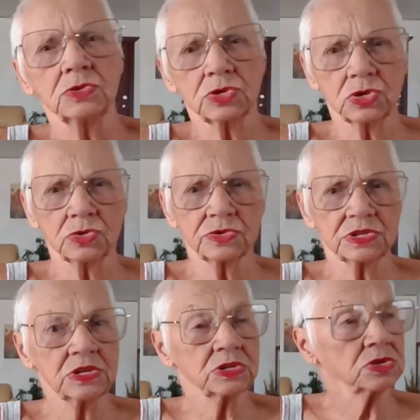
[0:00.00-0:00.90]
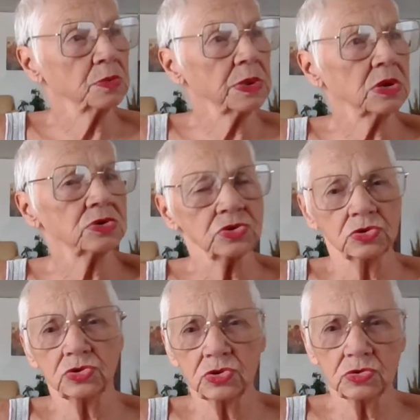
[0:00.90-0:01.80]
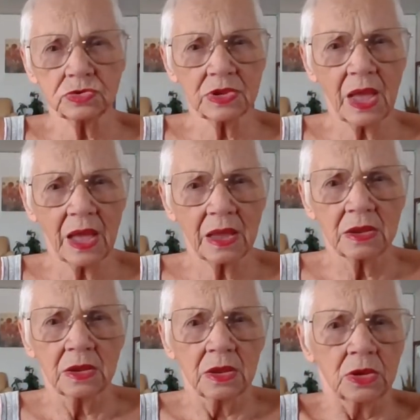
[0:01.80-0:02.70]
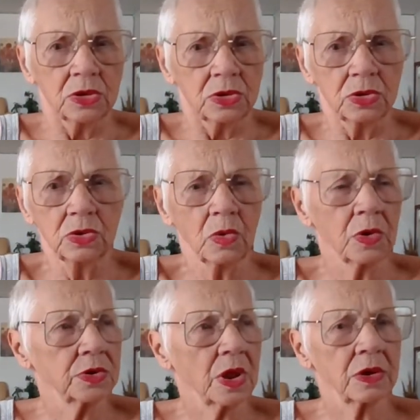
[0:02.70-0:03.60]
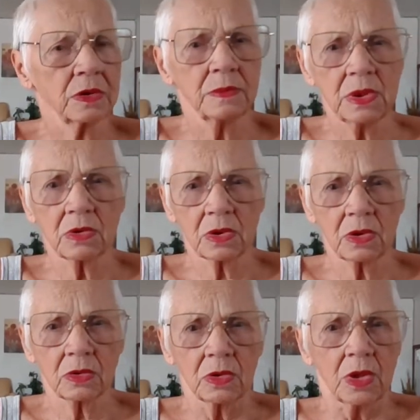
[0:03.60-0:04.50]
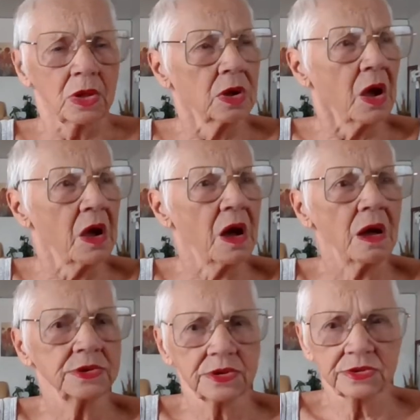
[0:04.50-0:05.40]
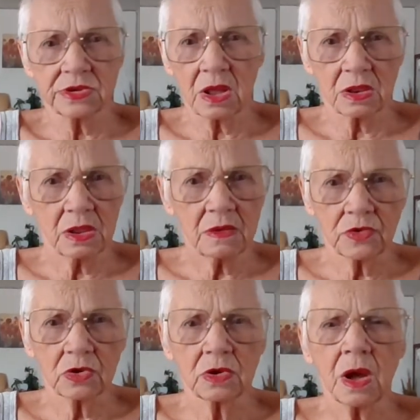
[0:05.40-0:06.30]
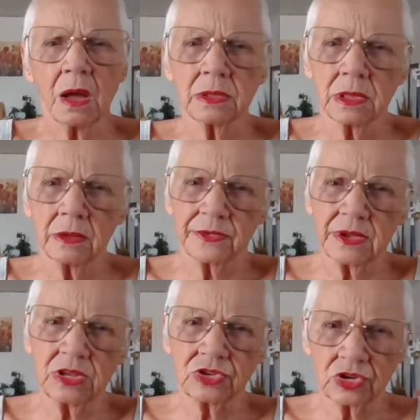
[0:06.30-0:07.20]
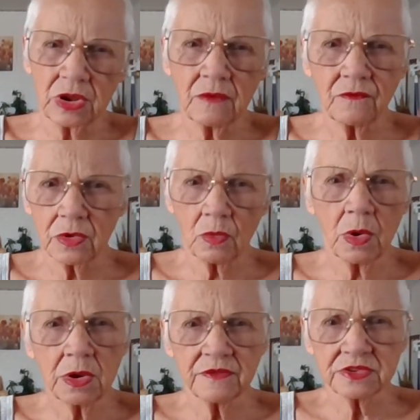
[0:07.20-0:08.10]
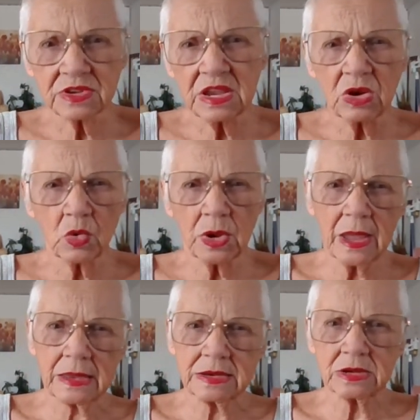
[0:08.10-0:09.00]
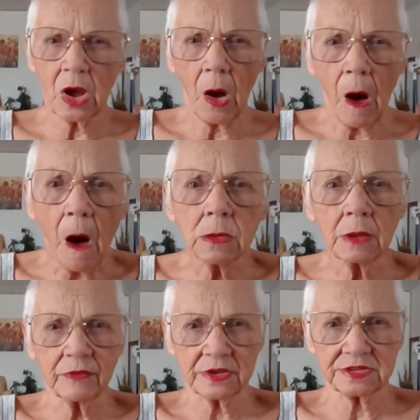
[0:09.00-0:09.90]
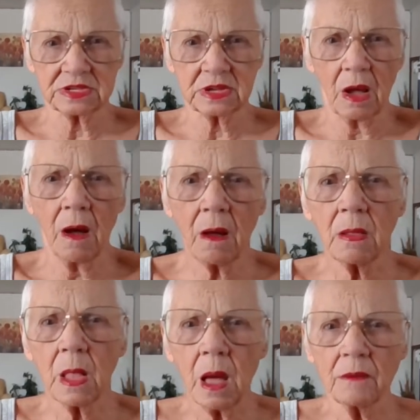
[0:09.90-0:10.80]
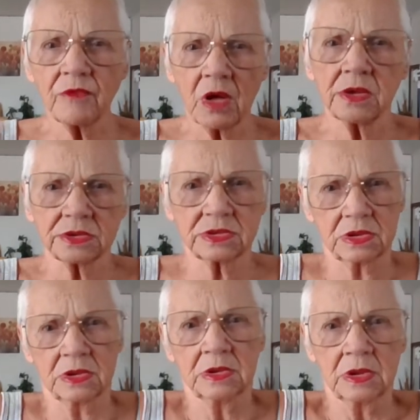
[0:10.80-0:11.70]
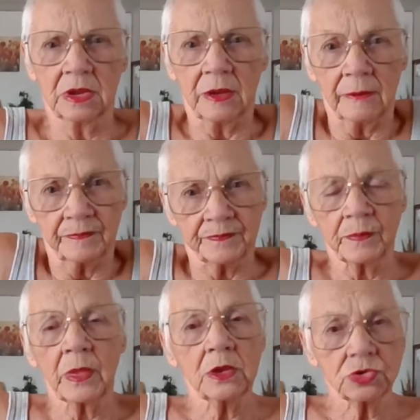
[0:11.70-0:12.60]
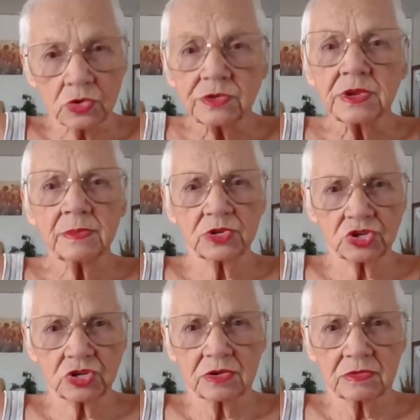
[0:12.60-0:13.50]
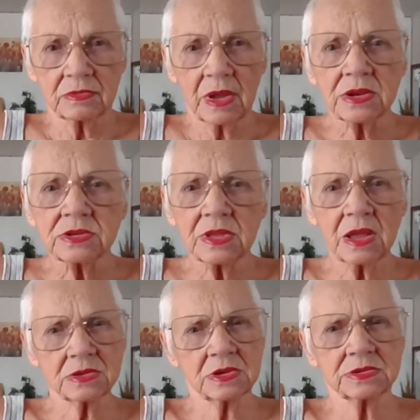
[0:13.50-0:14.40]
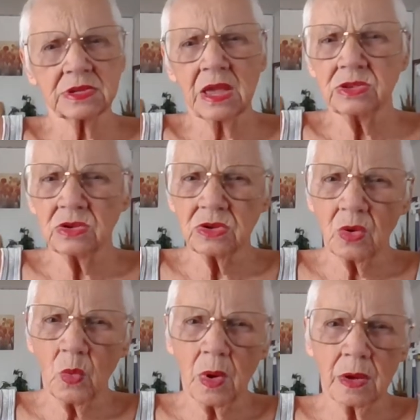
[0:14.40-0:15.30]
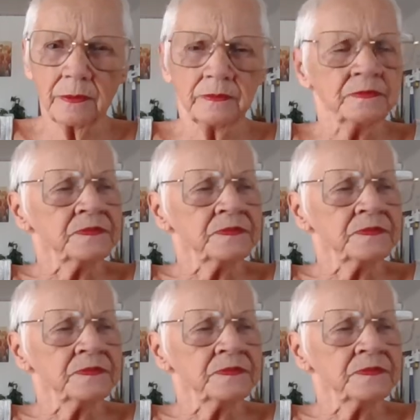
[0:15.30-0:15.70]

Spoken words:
you choose this or because you choose that, you are not a miracle. God does not love you. God loves each and every one of us. He created all of us into his image and his likeness. And you know what?